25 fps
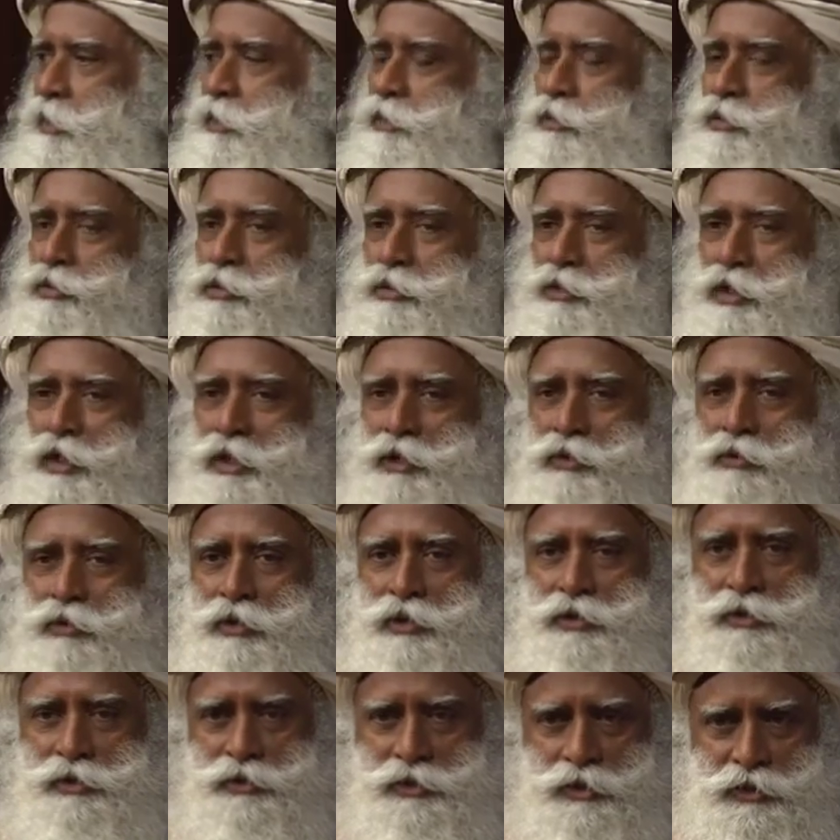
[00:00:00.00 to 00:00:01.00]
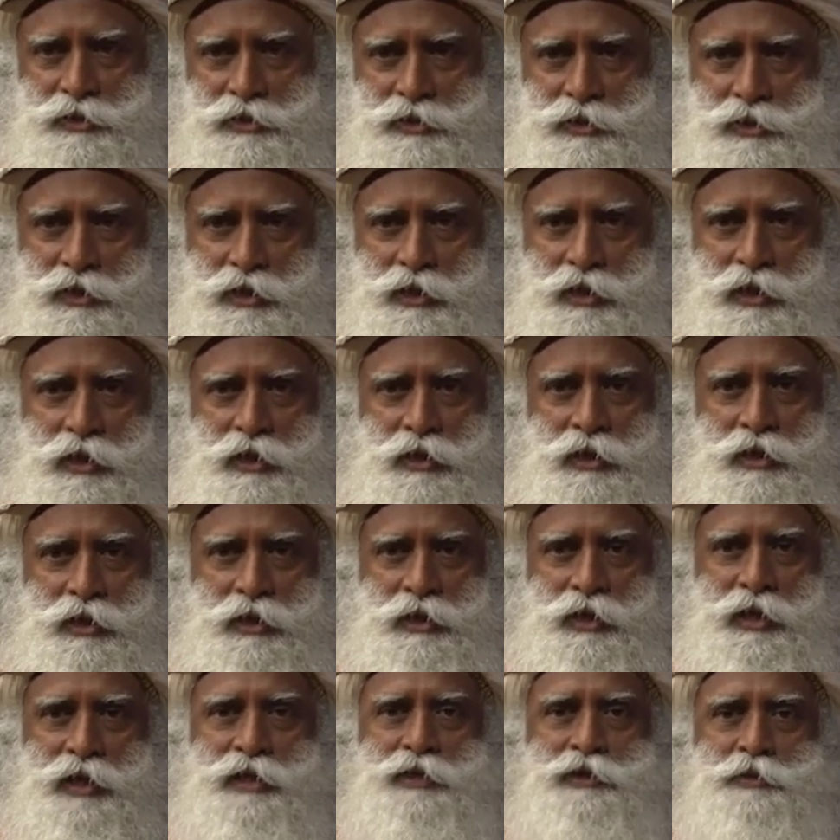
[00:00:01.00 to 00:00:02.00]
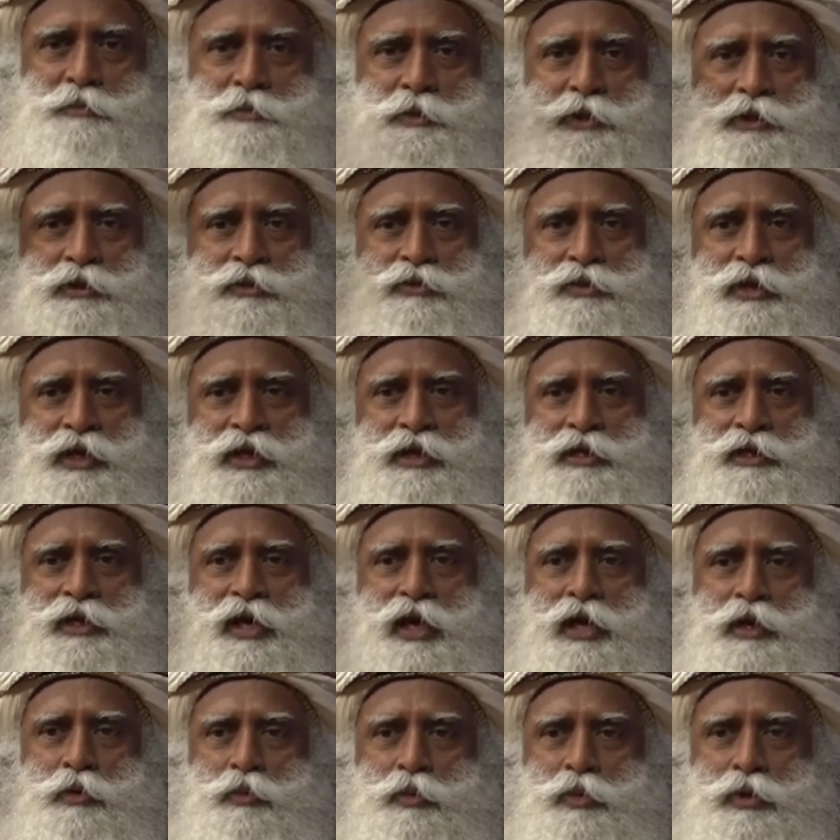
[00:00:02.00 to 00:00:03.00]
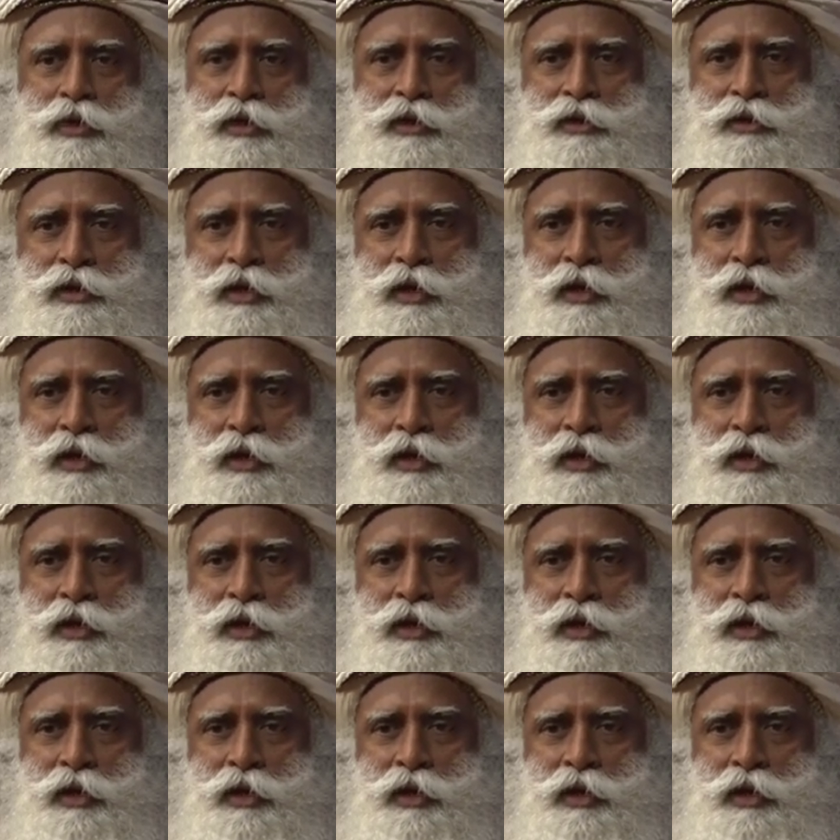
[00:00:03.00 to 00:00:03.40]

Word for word: Today you can sit here and speak to the entire world.